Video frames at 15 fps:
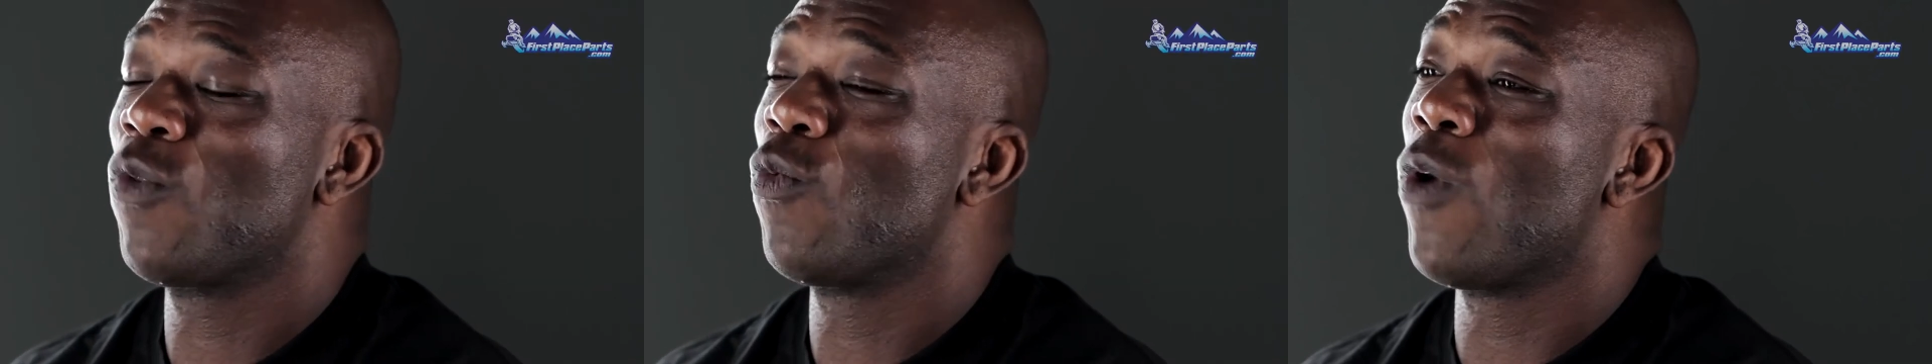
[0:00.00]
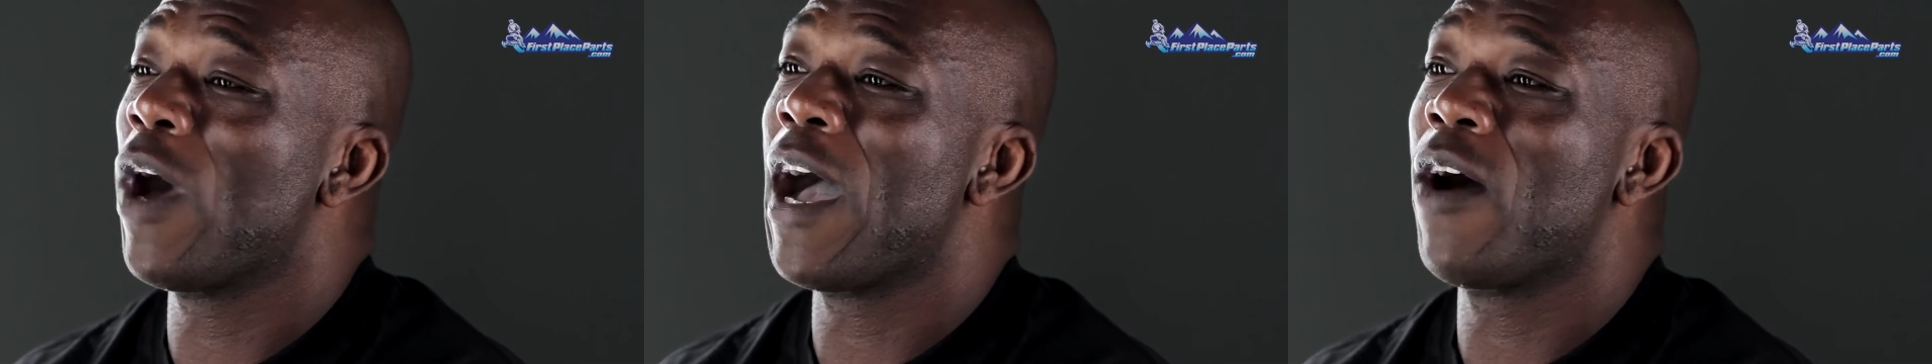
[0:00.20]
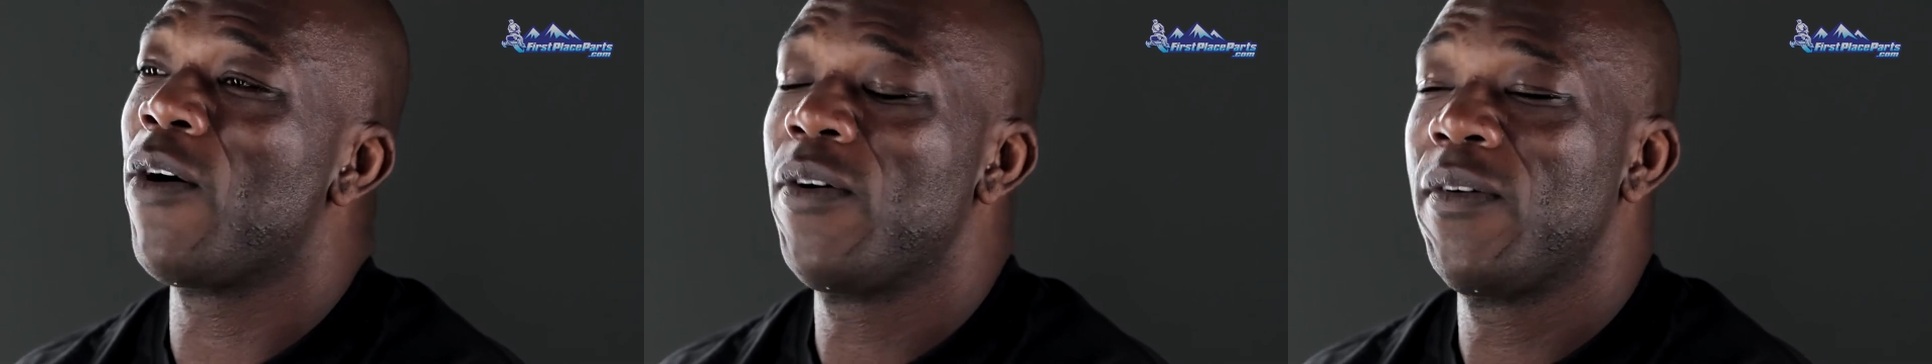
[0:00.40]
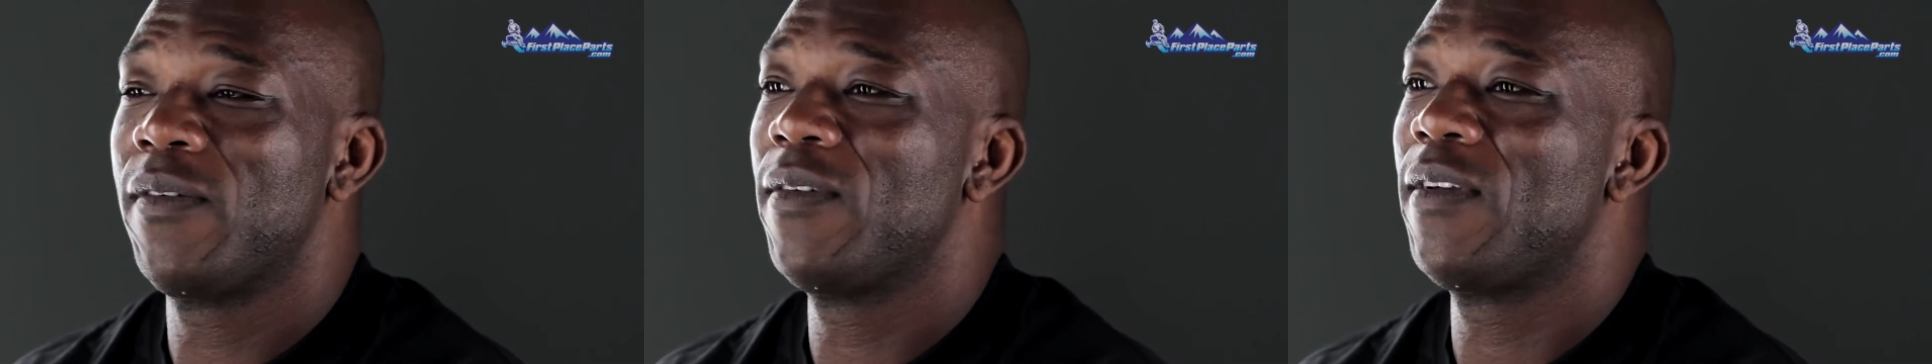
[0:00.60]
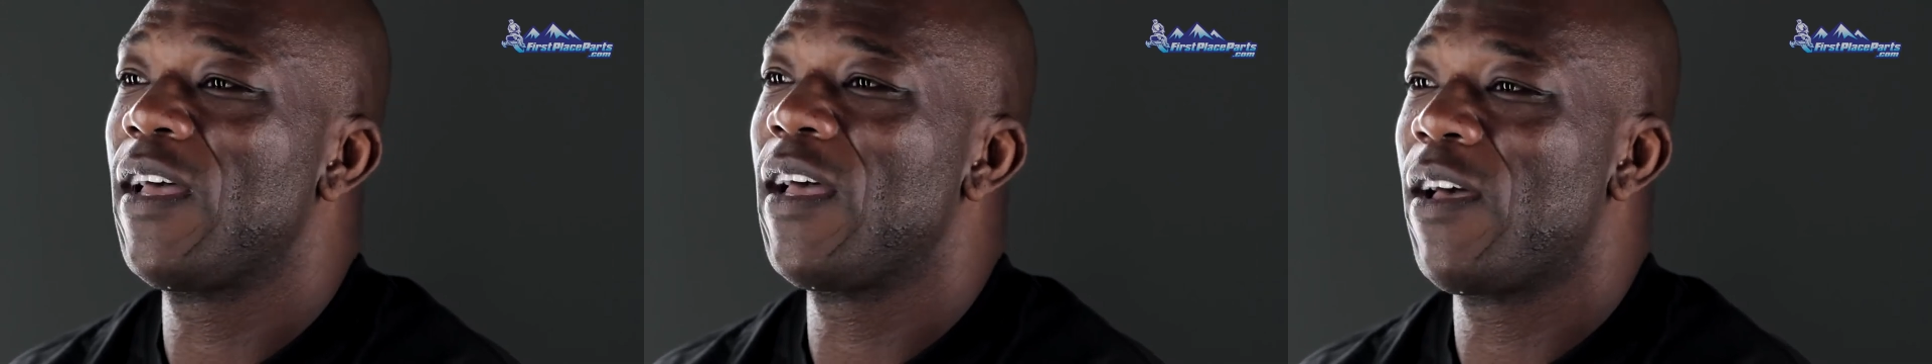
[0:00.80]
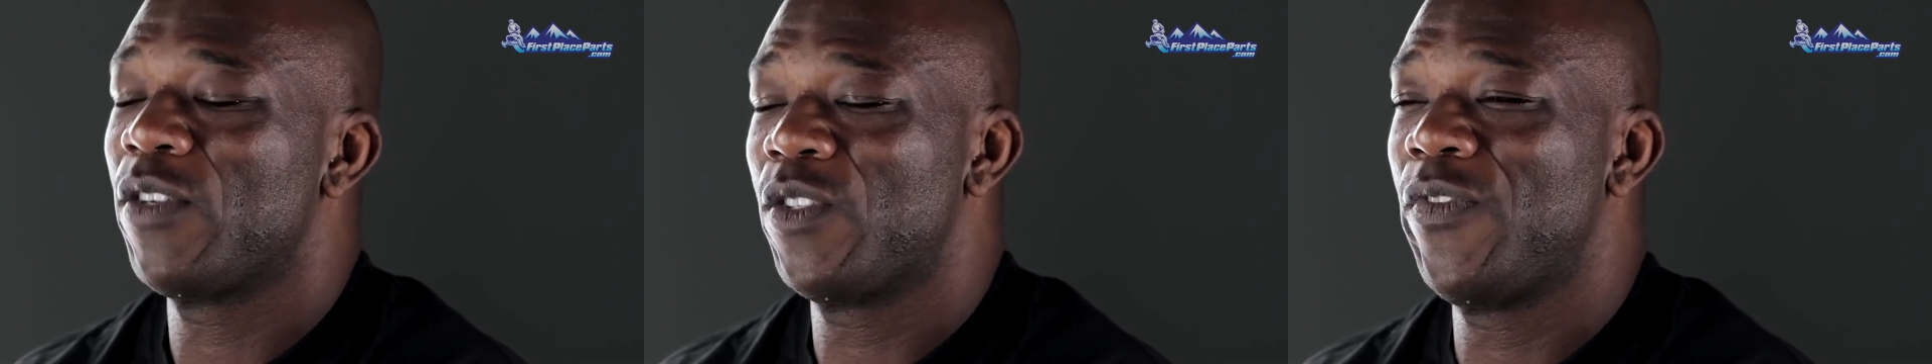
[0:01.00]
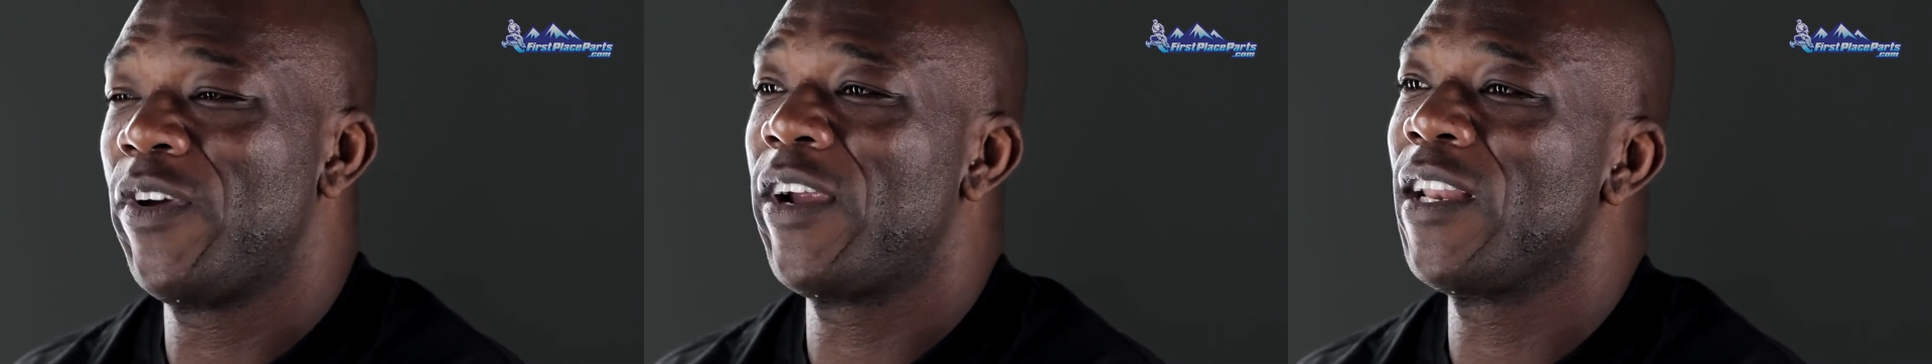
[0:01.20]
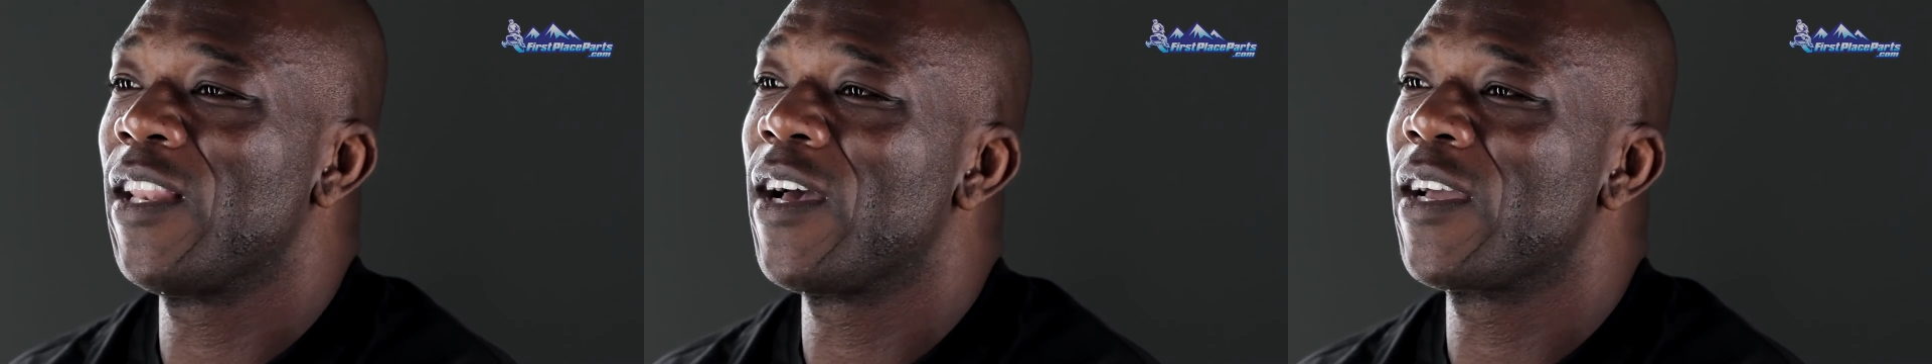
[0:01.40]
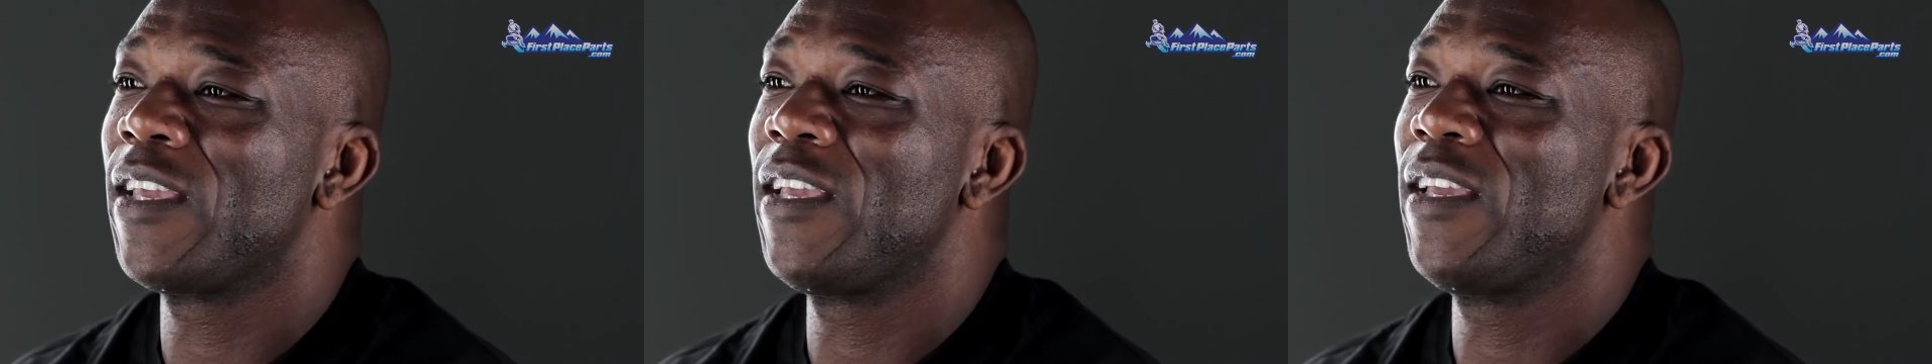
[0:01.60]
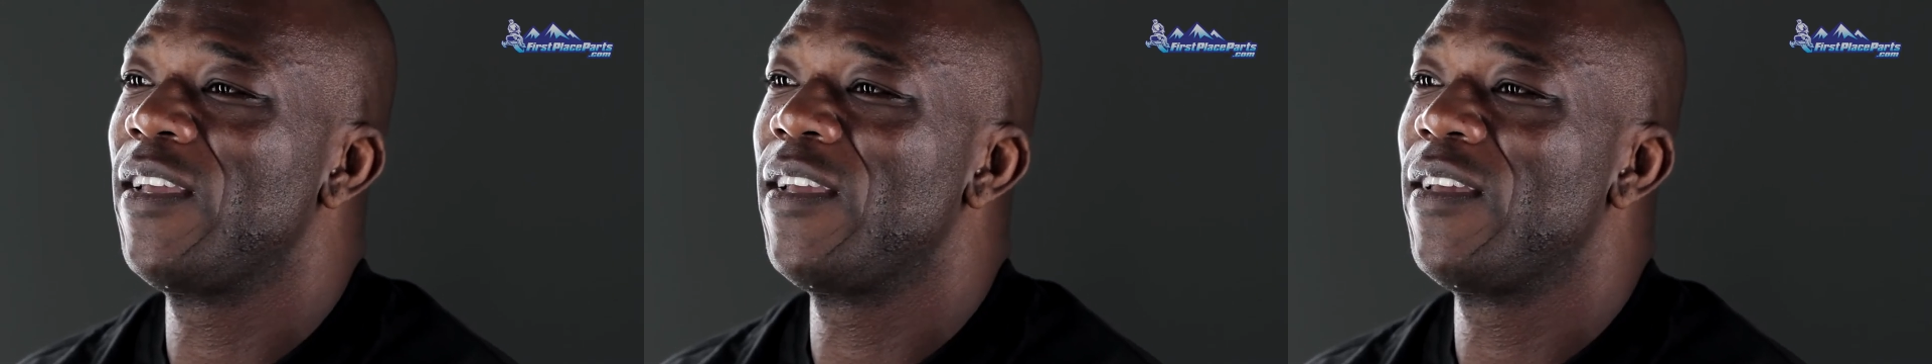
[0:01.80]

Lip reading: wow, I was very lucky.